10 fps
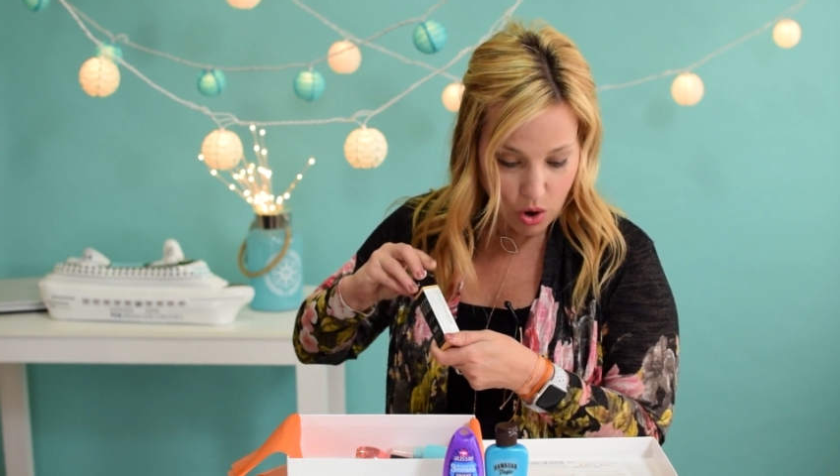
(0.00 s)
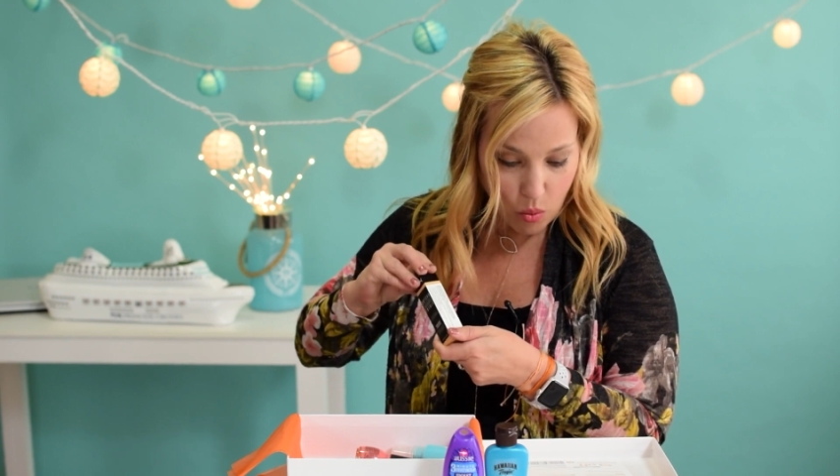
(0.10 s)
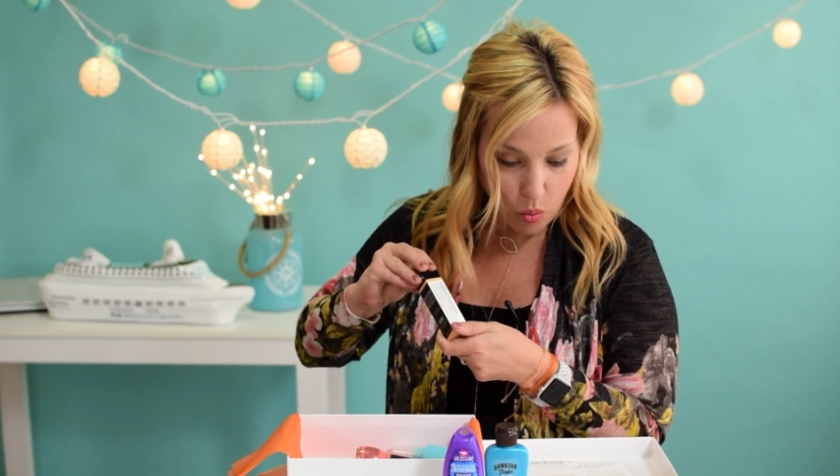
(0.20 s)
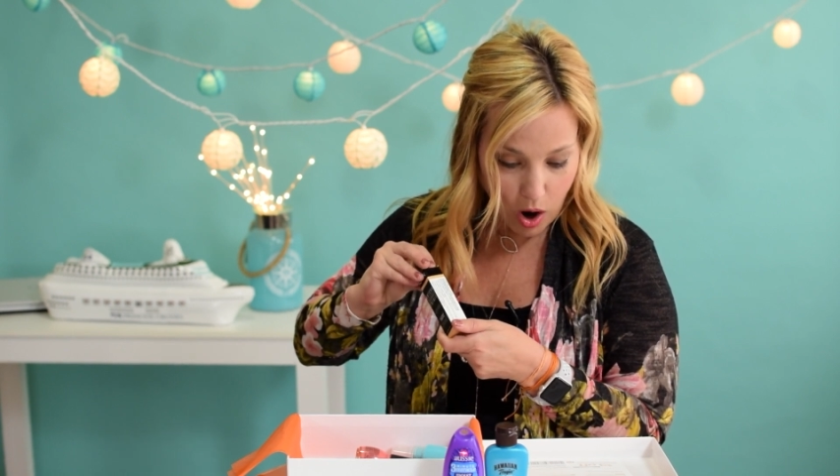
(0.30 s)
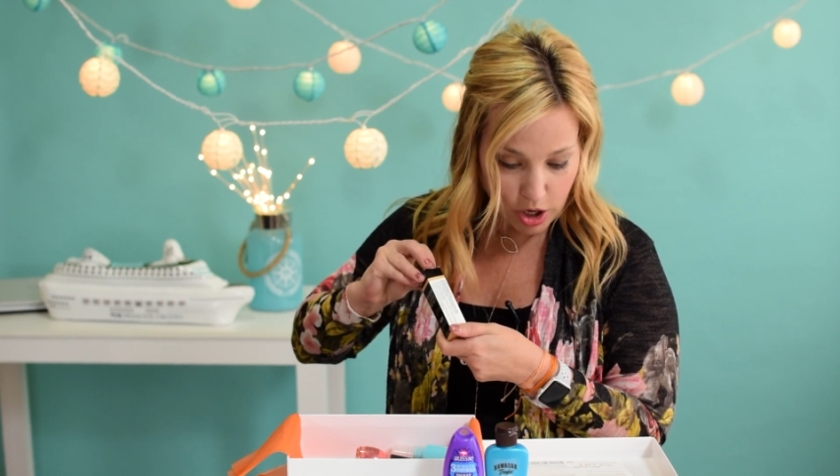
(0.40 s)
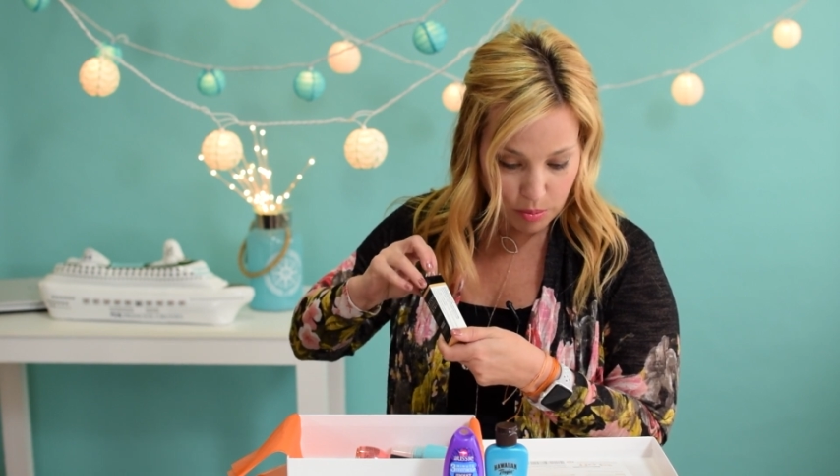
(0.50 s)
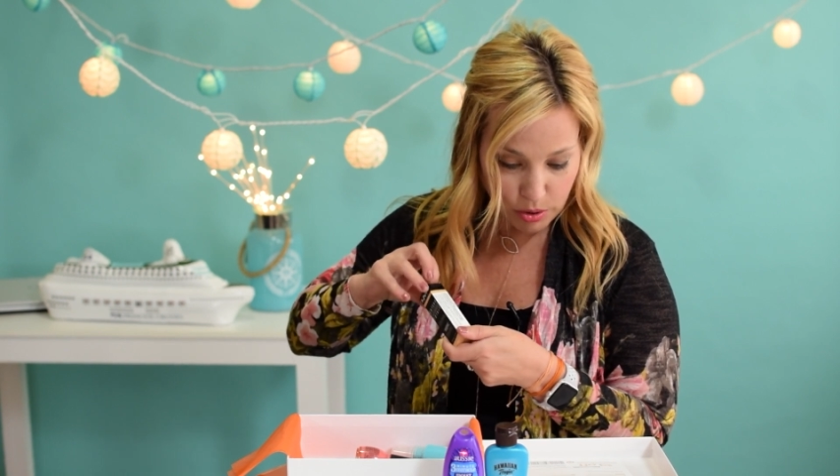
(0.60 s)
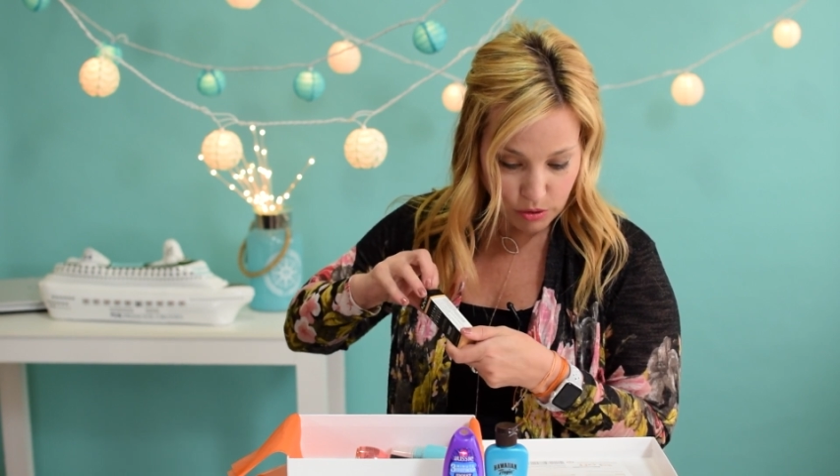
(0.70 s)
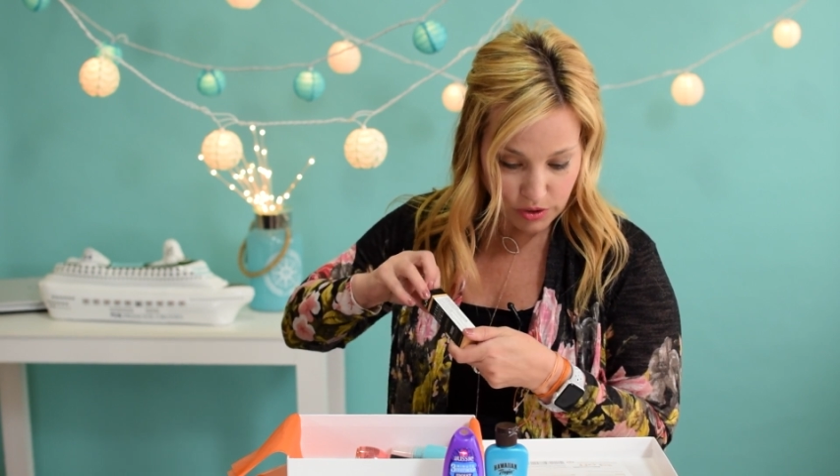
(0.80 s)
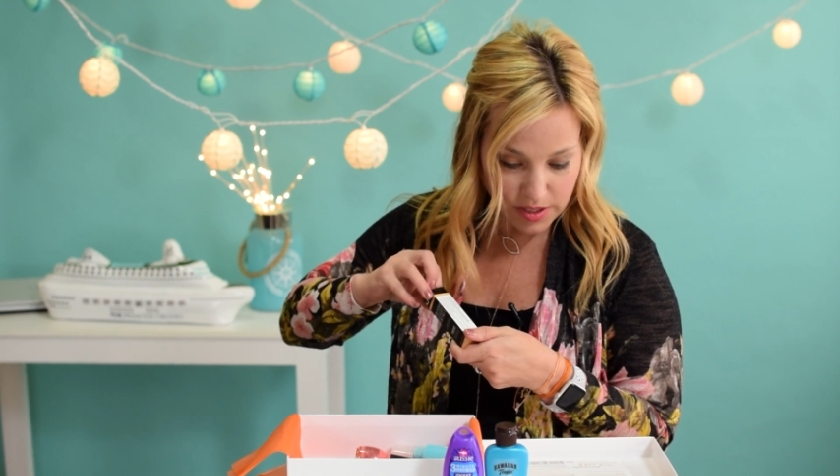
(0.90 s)

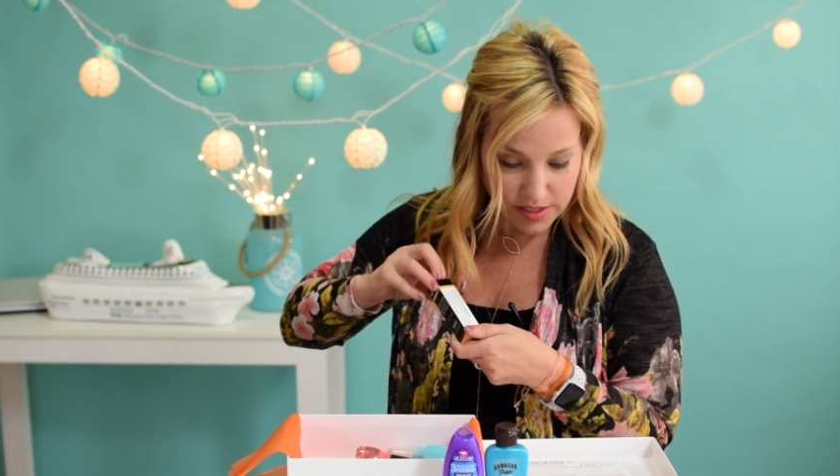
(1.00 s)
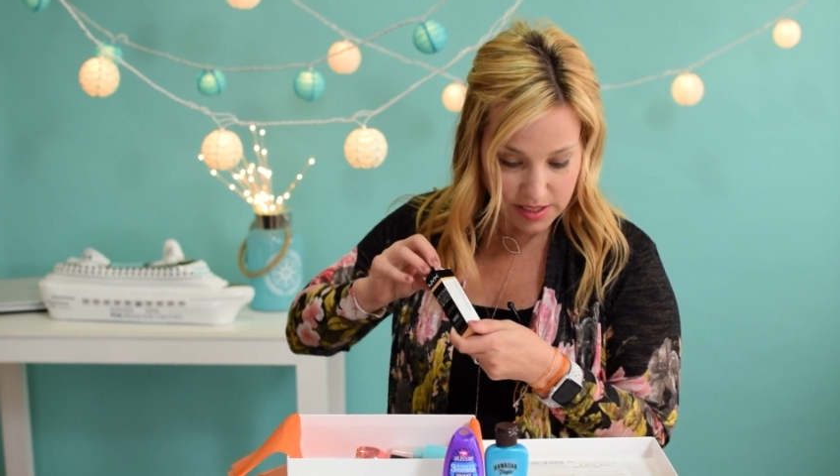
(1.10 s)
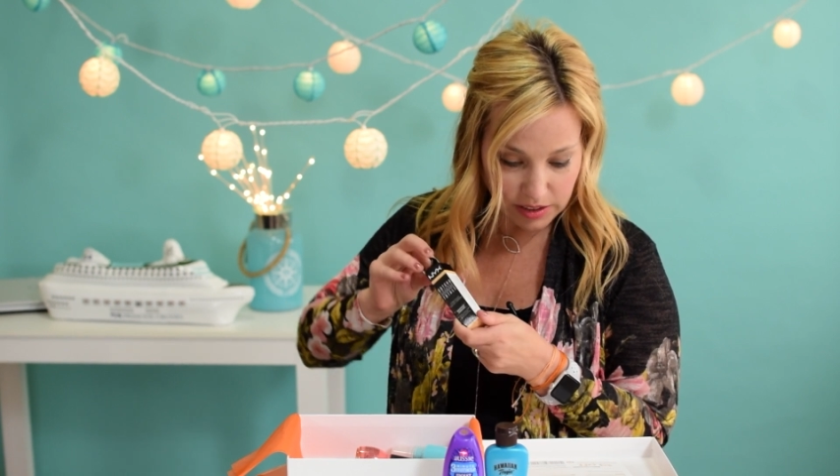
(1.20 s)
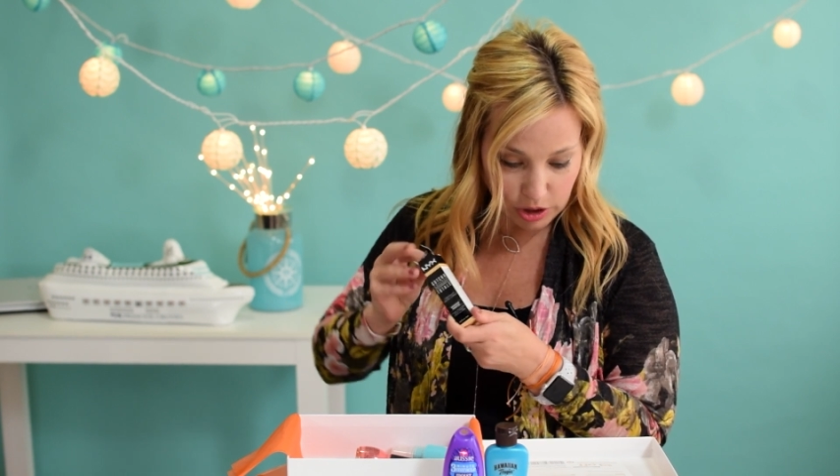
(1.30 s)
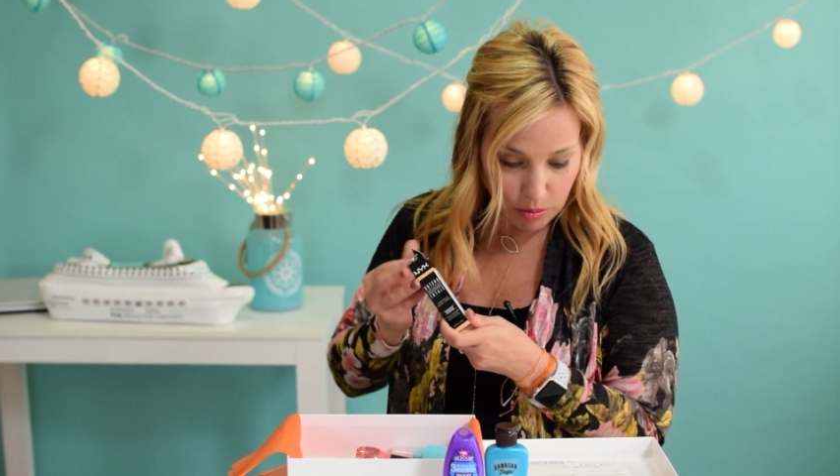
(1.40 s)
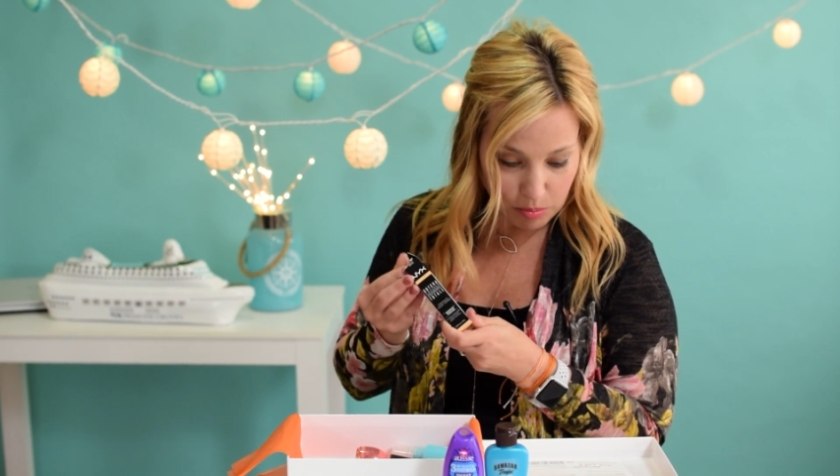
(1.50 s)
waterproof concealer,